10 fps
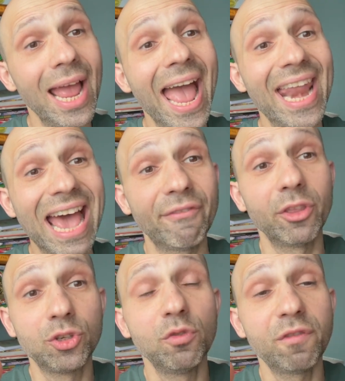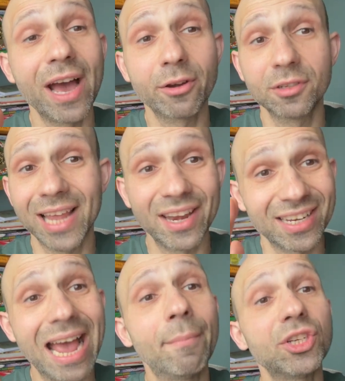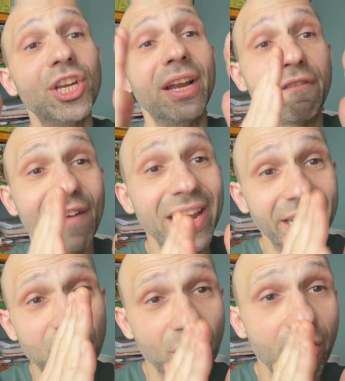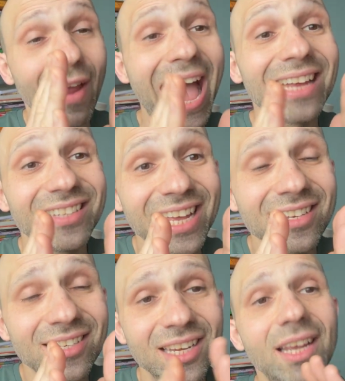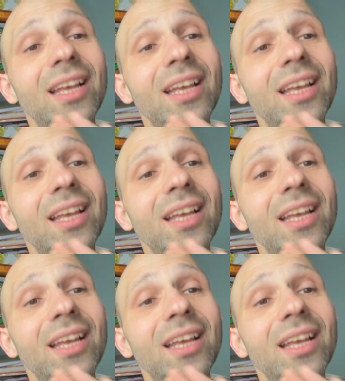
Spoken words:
and having the two fighters get in a time machine and fighting each other as is,